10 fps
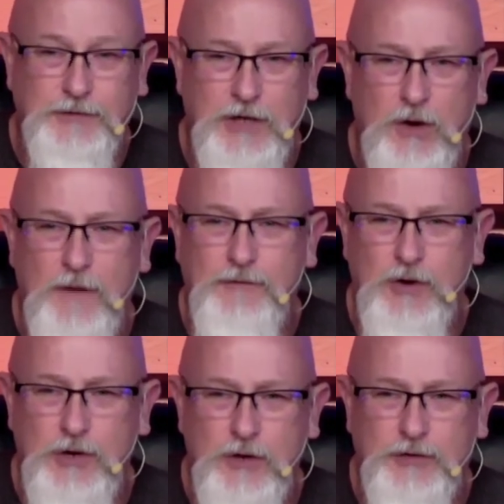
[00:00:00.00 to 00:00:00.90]
So if you're
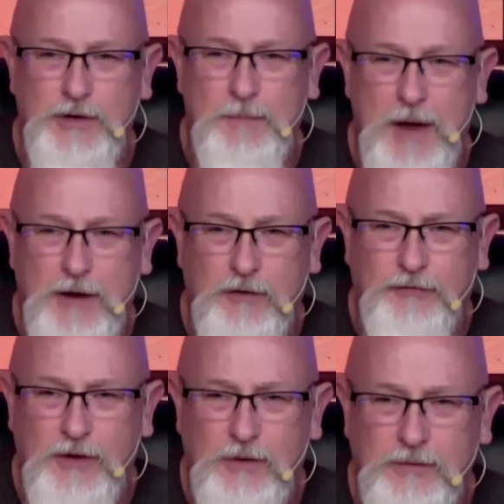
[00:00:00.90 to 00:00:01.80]
using a
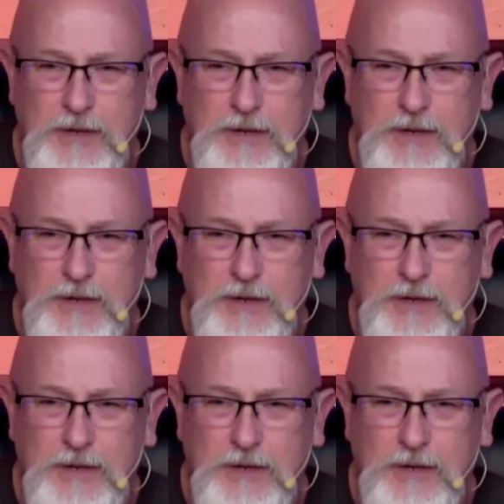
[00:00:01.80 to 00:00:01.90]
microphone,